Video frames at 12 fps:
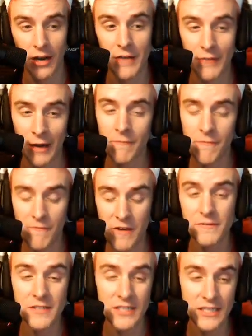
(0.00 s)
If I'm
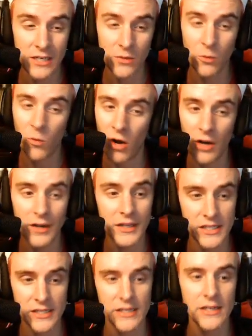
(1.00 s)
15-1 in
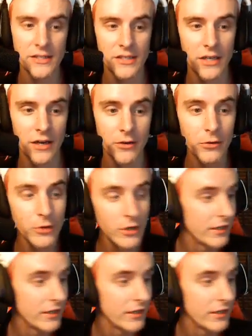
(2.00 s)
CSGO,